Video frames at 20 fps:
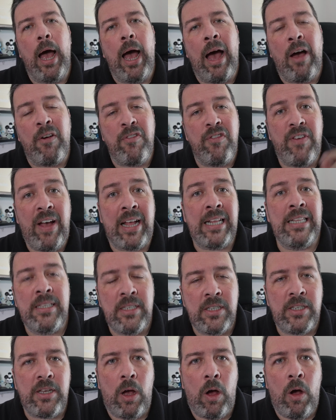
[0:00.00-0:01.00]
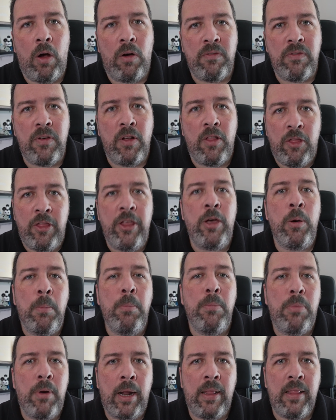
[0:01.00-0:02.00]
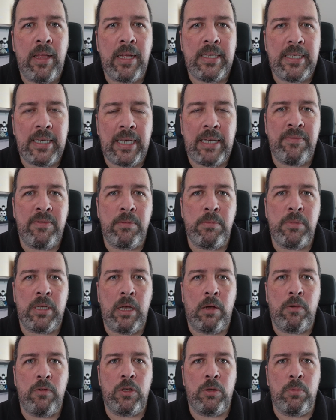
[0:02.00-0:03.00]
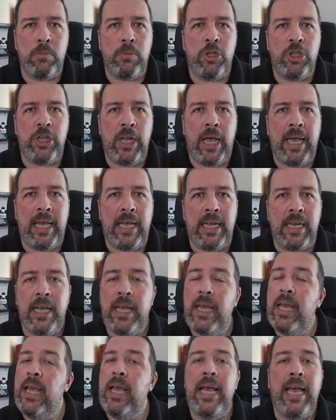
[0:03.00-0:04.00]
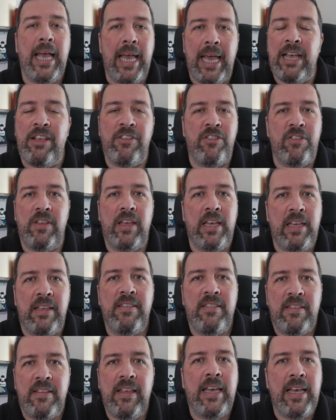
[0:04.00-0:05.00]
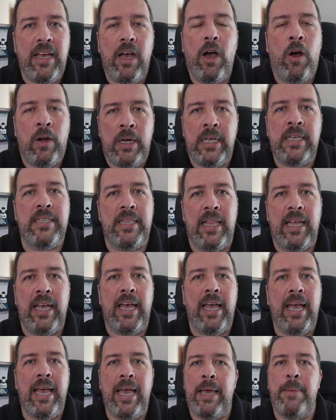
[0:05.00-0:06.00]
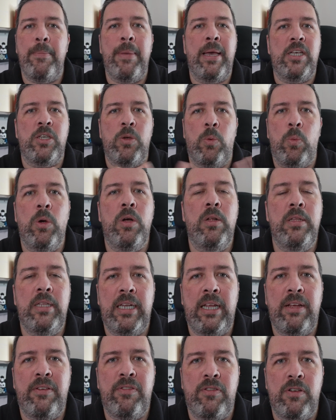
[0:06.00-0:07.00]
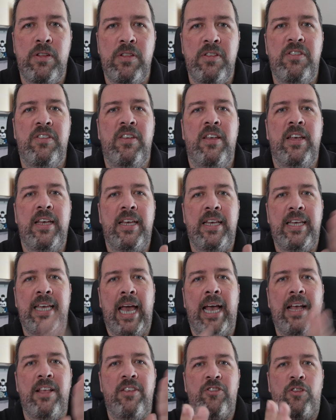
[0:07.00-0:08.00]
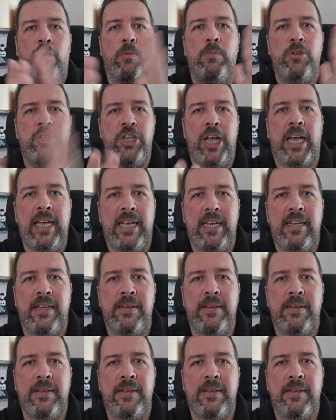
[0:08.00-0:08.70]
are fans of the umbrella to give themselves some shade. It's honestly, it makes a world of difference. Get some shade.